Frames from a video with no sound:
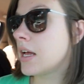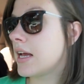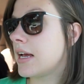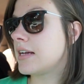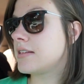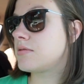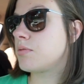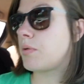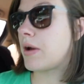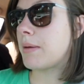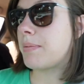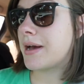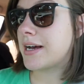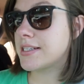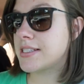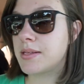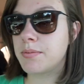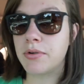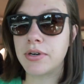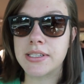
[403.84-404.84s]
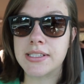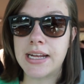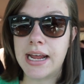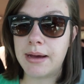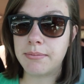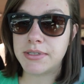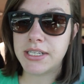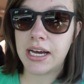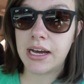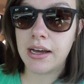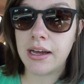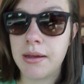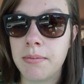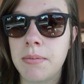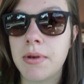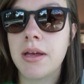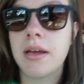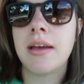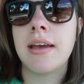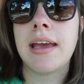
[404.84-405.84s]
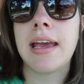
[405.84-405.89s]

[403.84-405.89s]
it's way past the boys nap time.